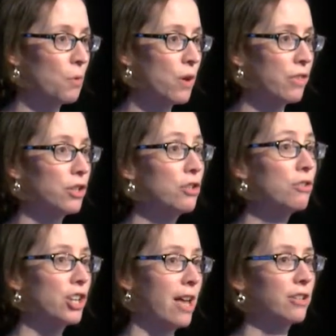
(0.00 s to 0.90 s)
with the
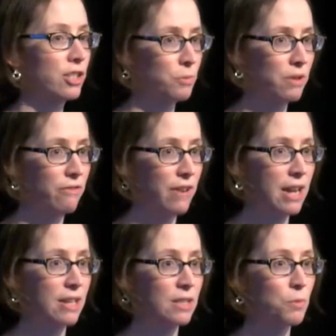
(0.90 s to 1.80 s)
new challenges we
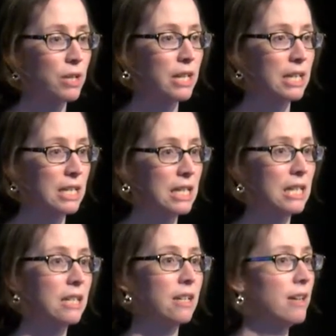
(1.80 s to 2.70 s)
face, we're going to
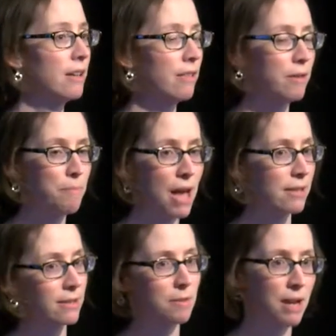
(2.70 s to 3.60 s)
need the
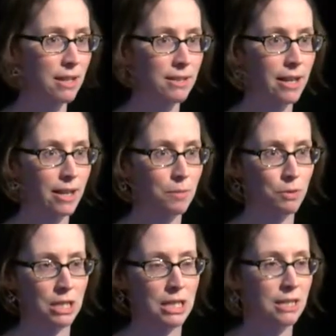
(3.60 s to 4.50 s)
best demand side
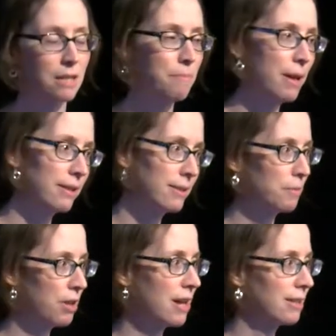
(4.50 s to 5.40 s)
expertise, the best
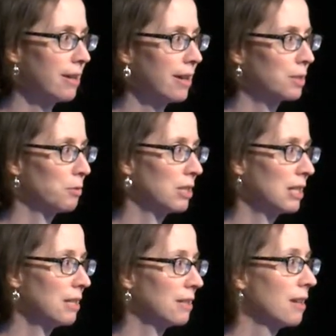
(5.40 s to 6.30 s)
supply side
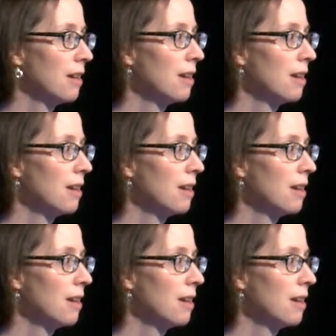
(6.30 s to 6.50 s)
expertise